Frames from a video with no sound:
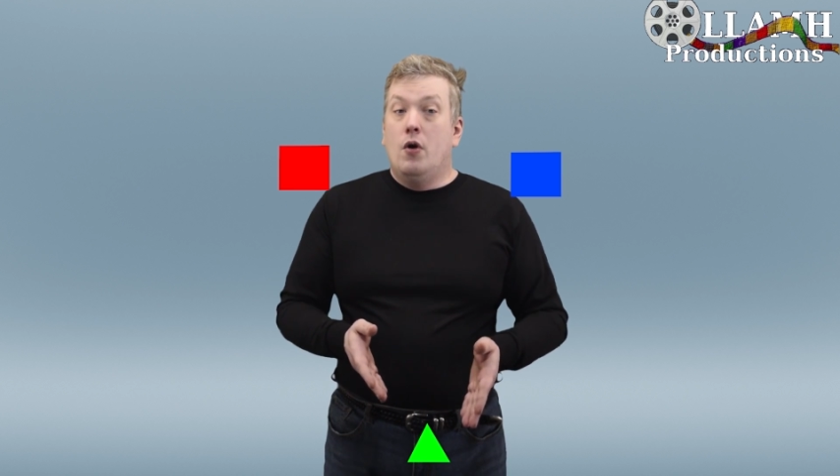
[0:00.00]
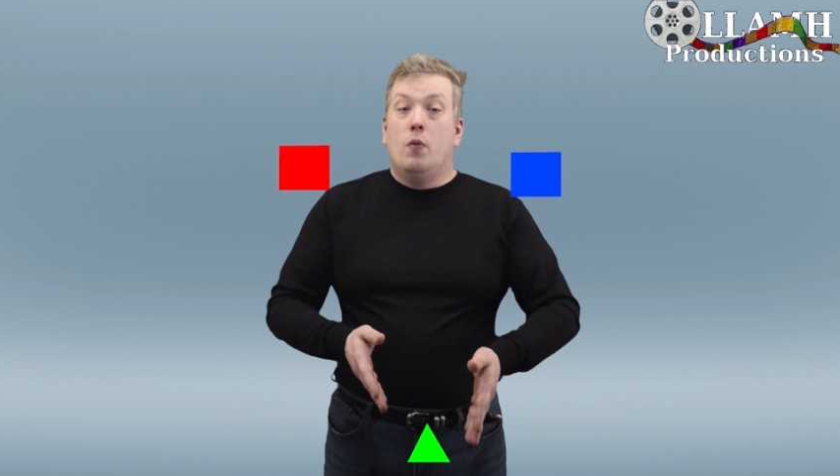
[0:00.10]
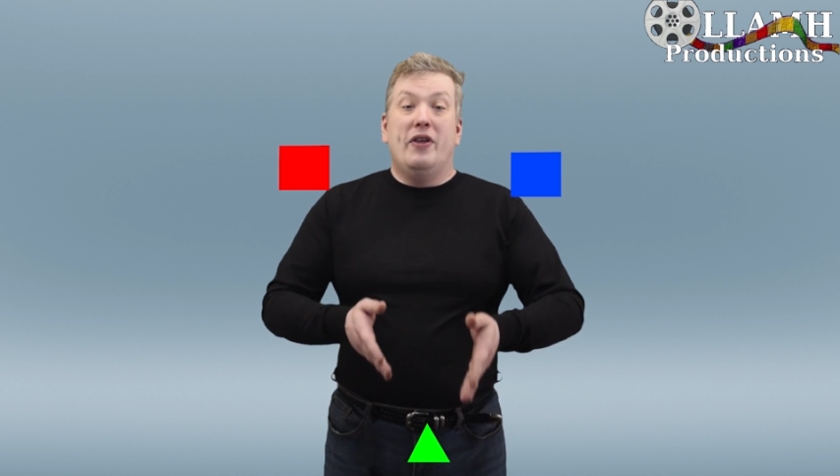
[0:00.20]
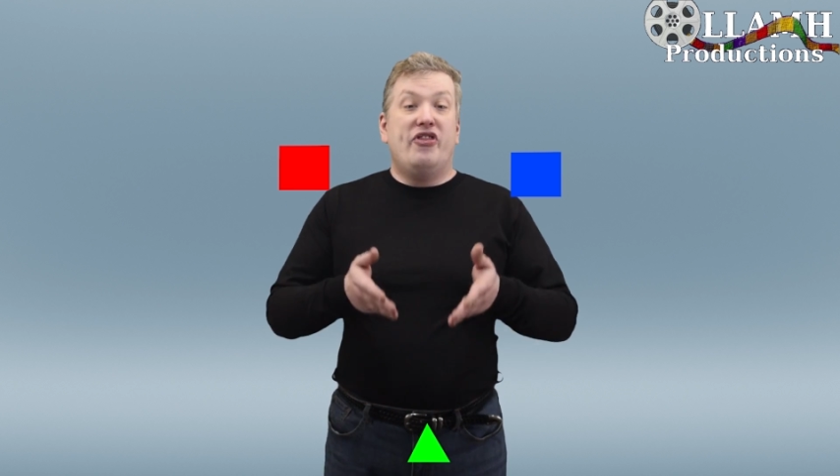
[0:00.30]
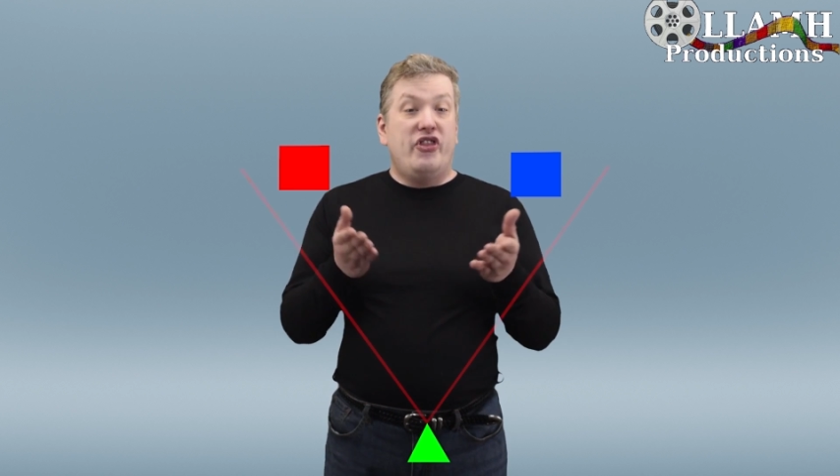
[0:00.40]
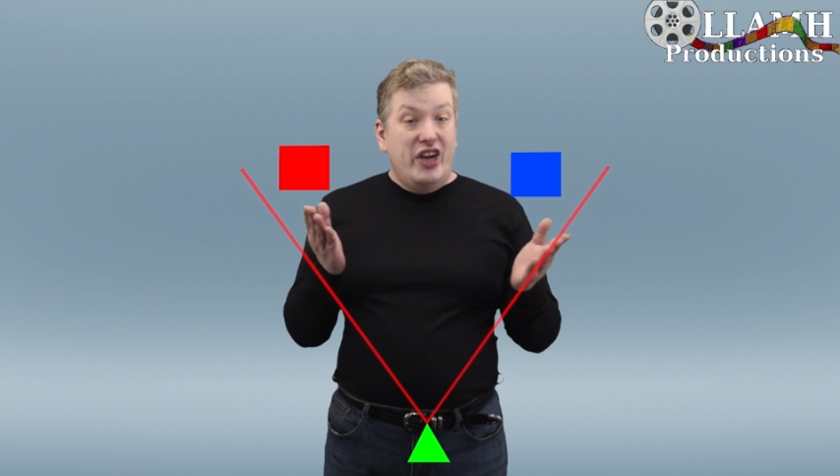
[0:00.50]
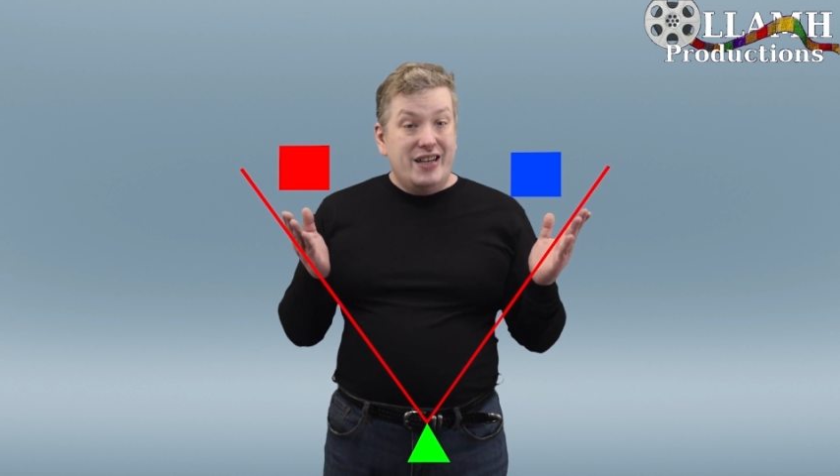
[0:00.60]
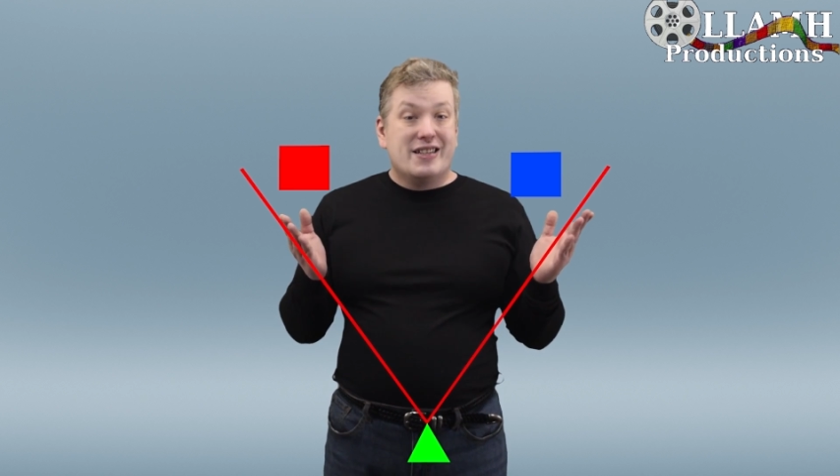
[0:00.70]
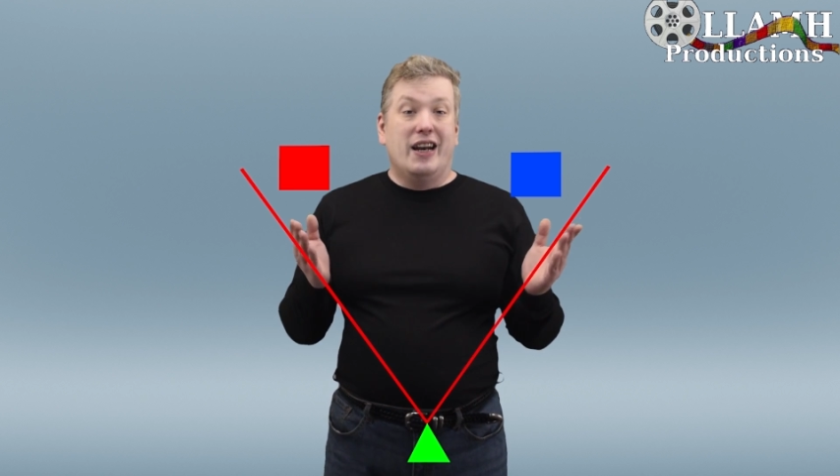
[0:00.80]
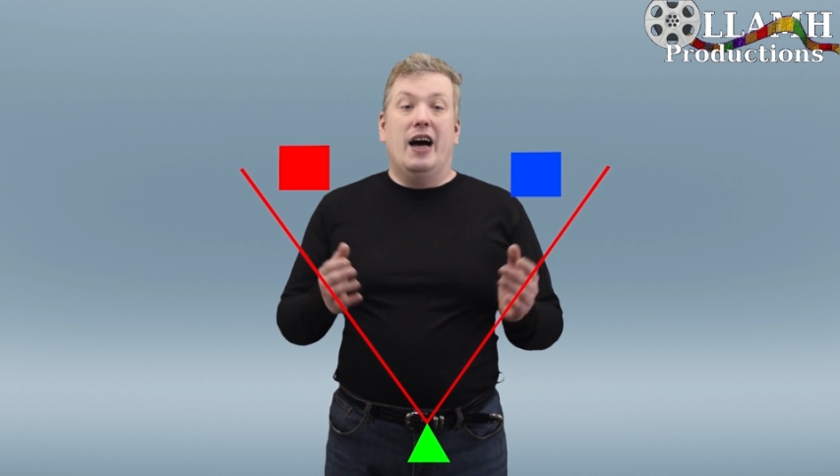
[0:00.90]
with
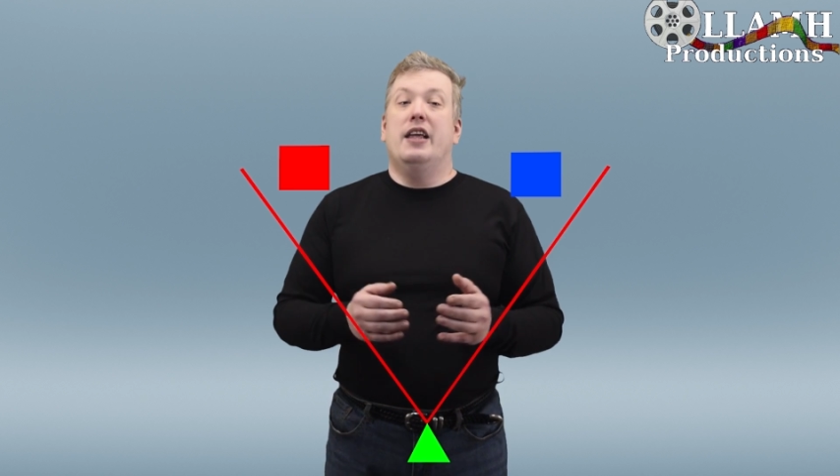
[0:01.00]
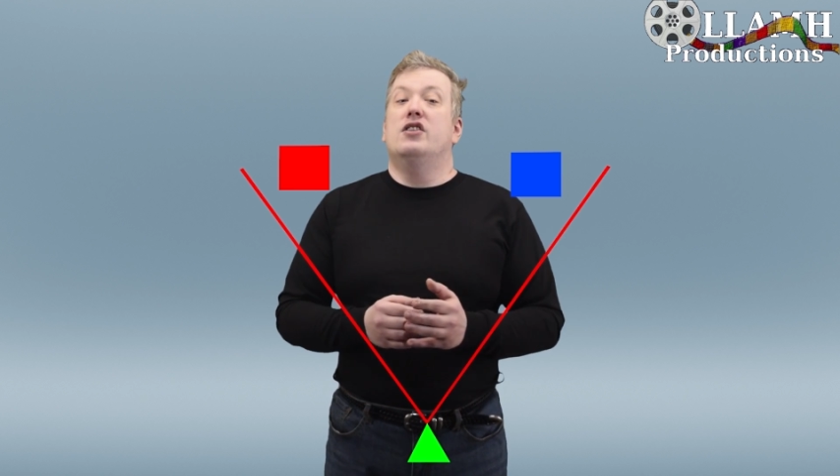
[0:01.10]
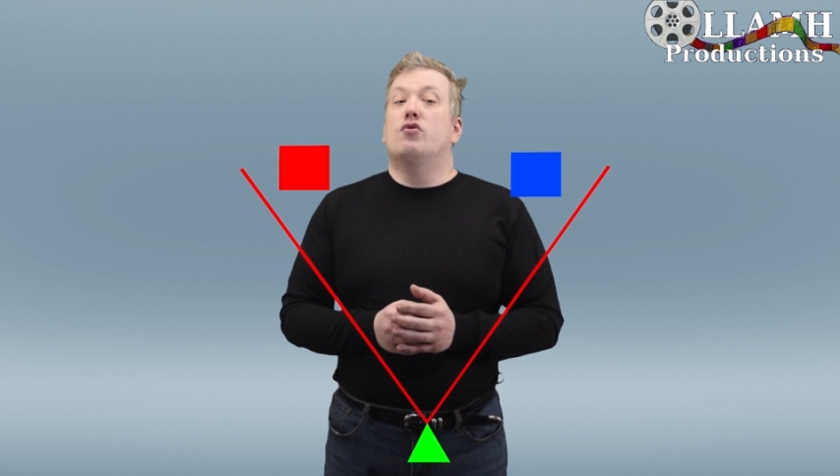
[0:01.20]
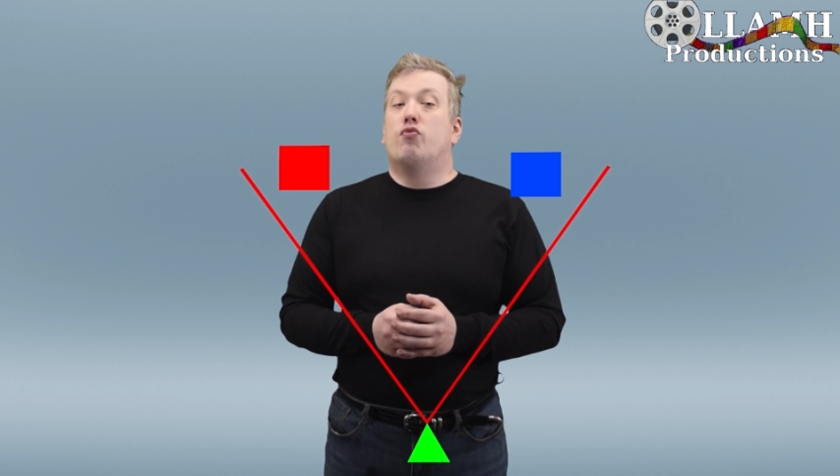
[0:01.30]
these lines